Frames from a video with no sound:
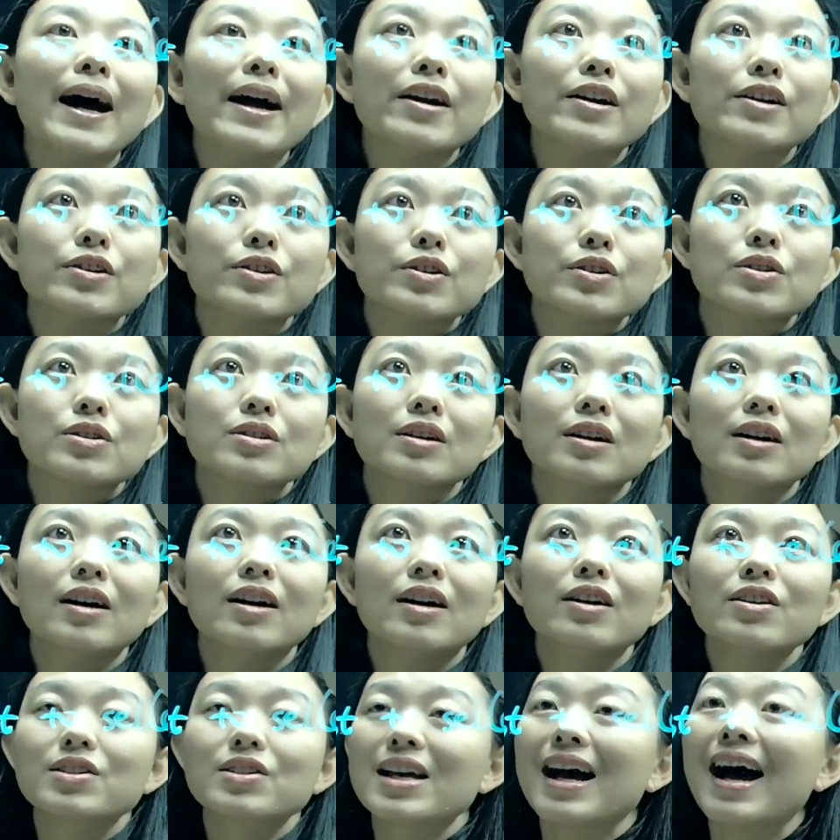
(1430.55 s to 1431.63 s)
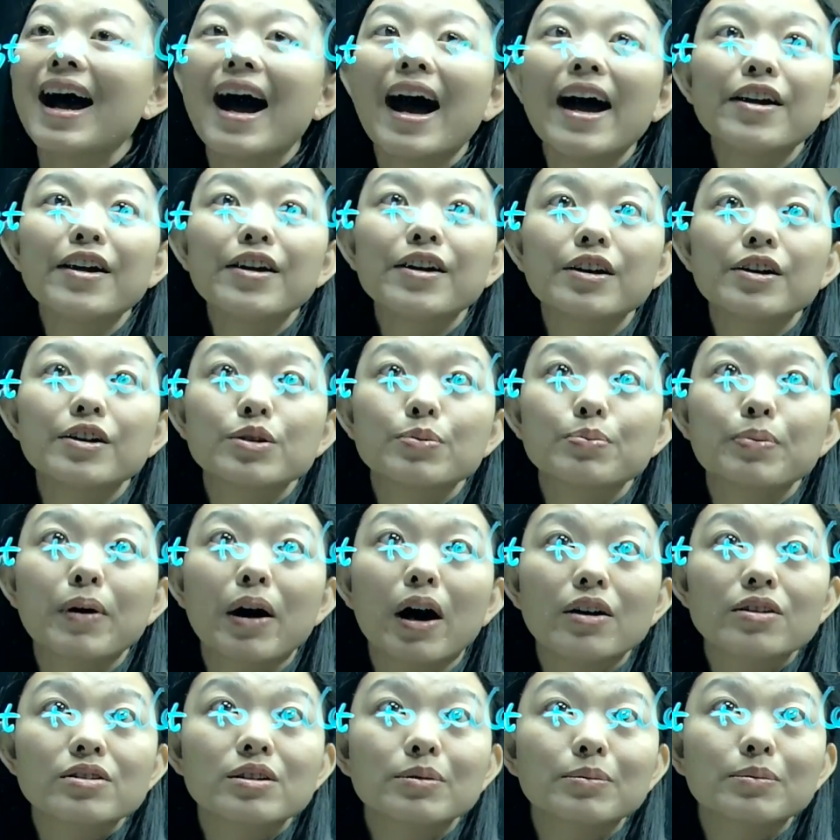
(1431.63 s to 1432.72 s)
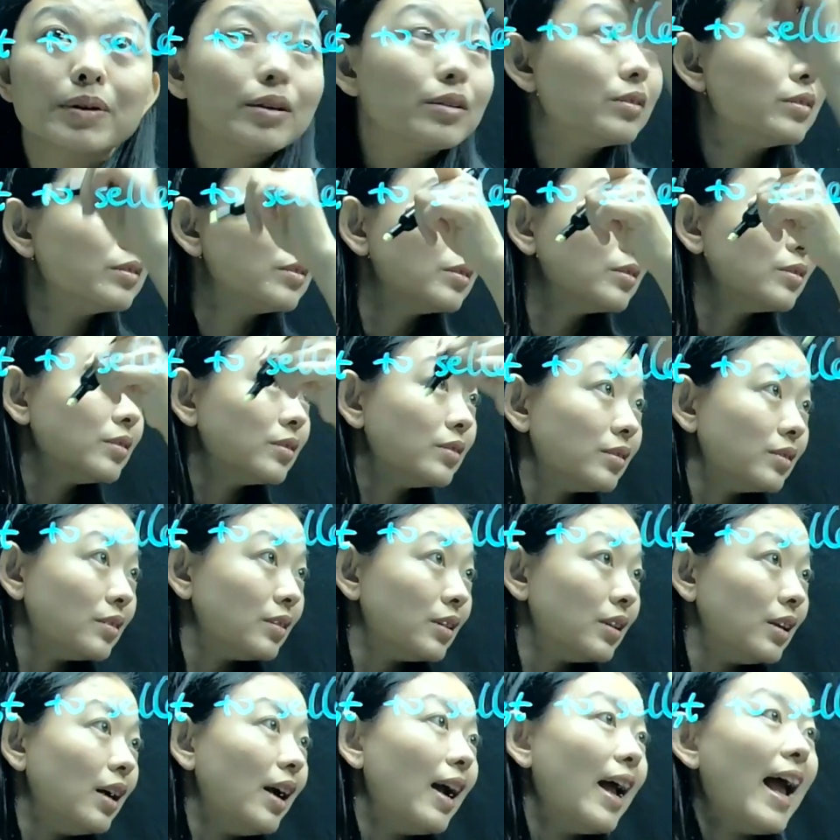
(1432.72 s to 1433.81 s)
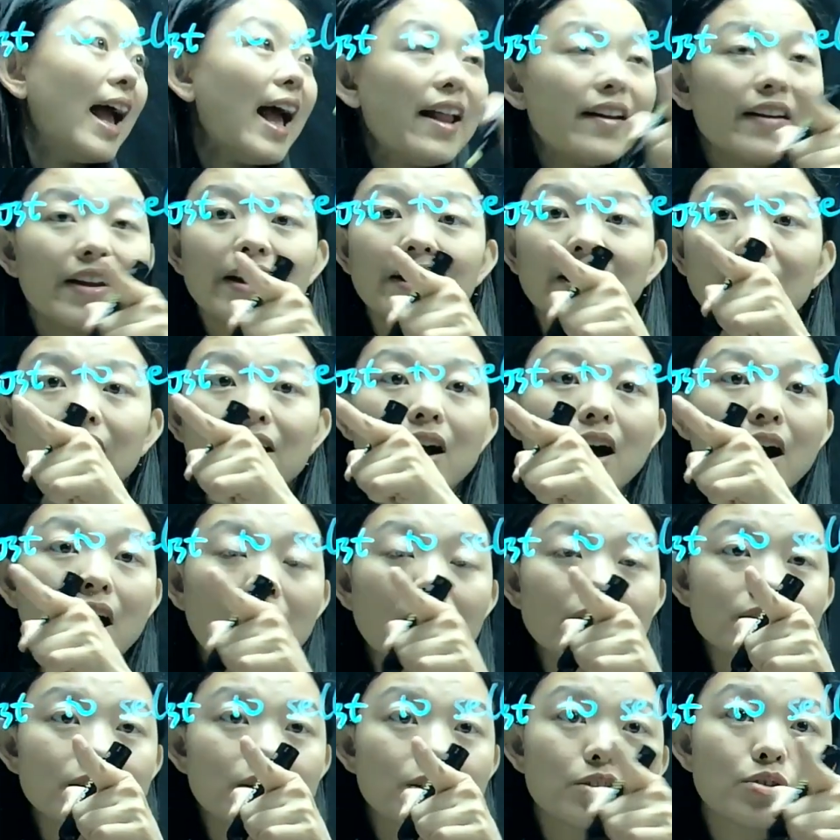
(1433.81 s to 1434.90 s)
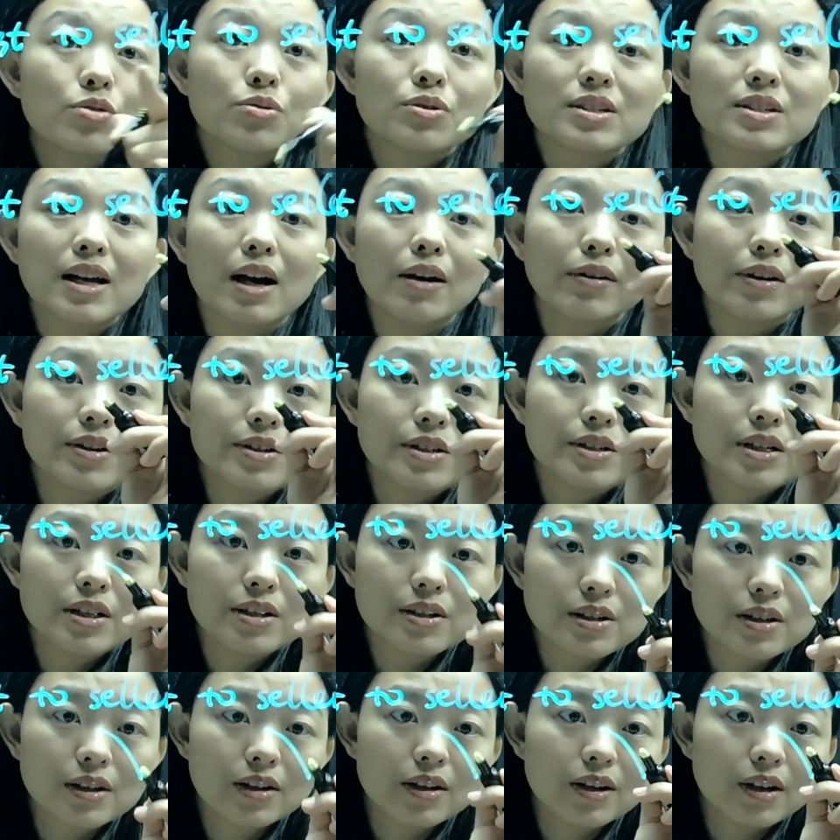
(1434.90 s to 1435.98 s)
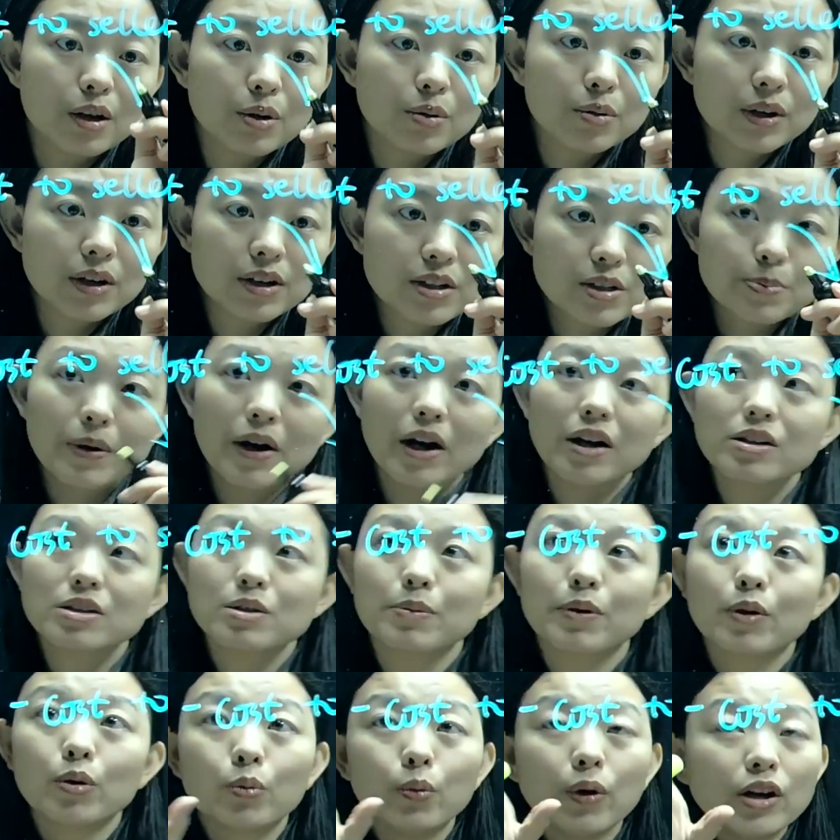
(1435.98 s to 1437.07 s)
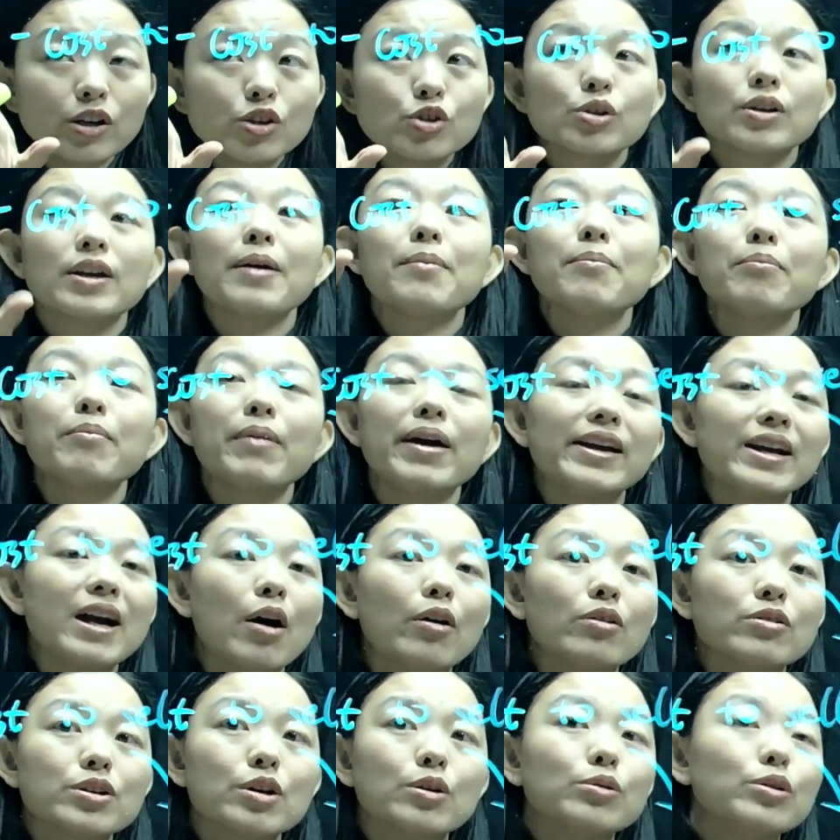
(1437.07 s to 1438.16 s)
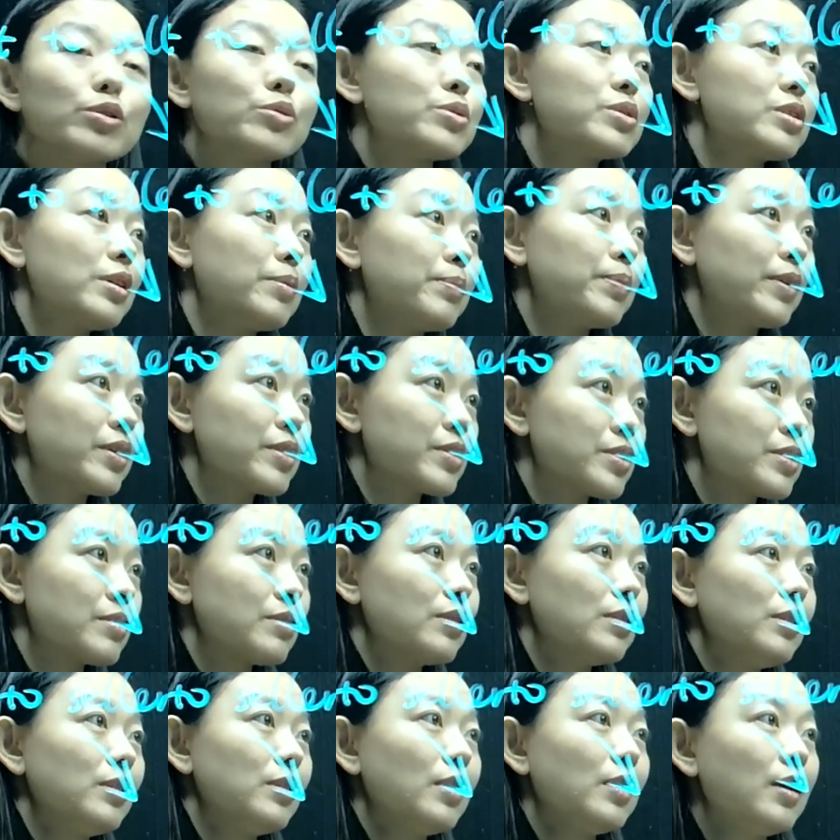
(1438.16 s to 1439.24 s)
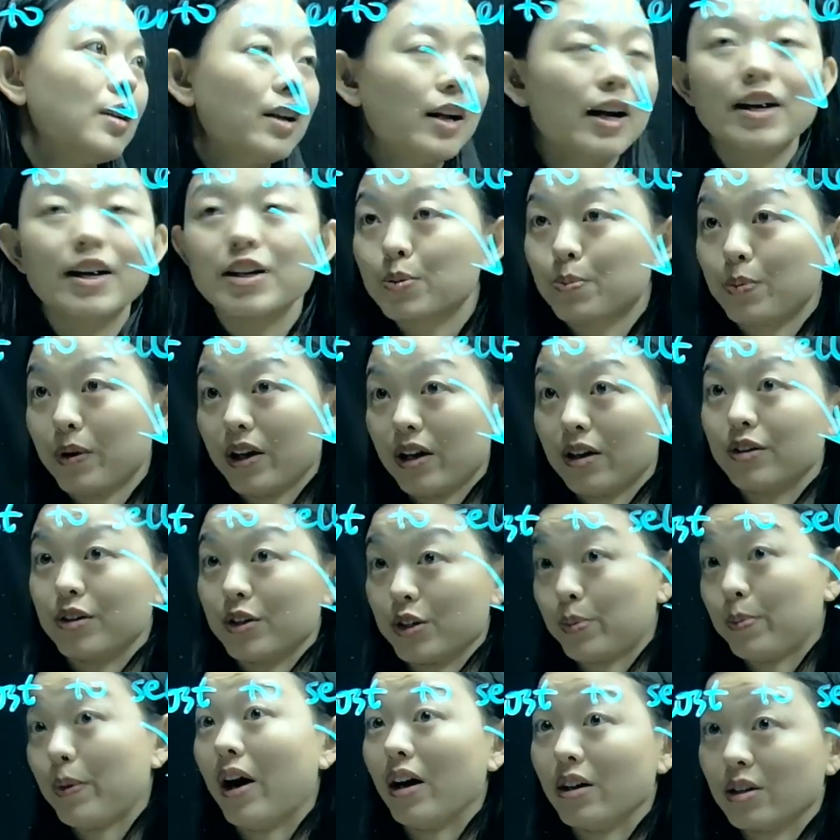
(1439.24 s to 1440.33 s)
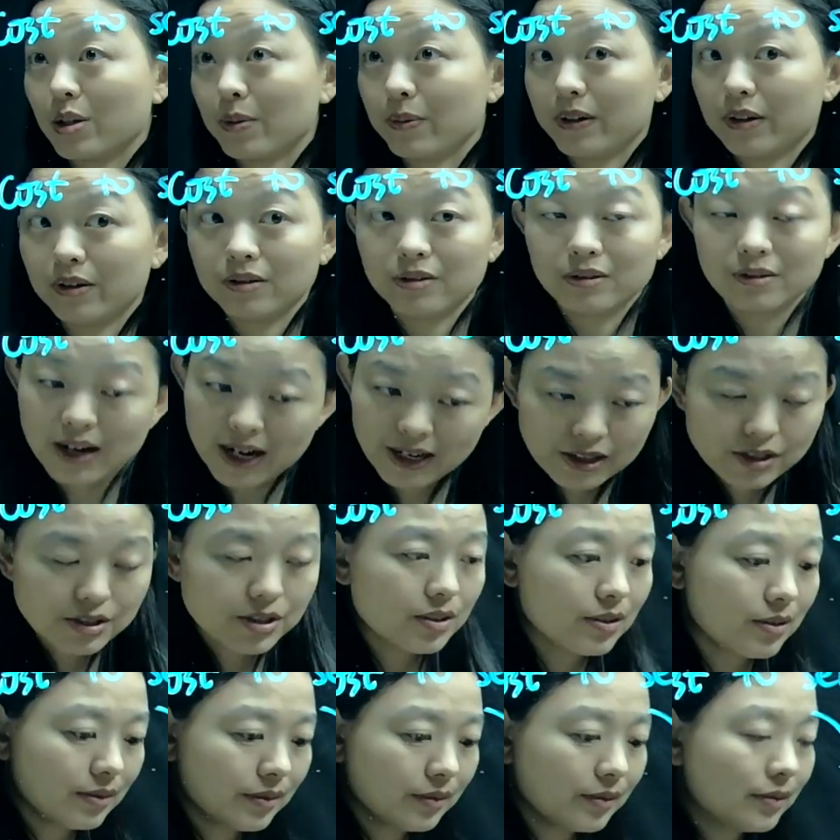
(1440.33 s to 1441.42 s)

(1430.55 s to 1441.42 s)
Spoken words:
buyers is higher as possible, and then the cost to sellers as lower as possible, which can make our total surplus as bigger as possible, right?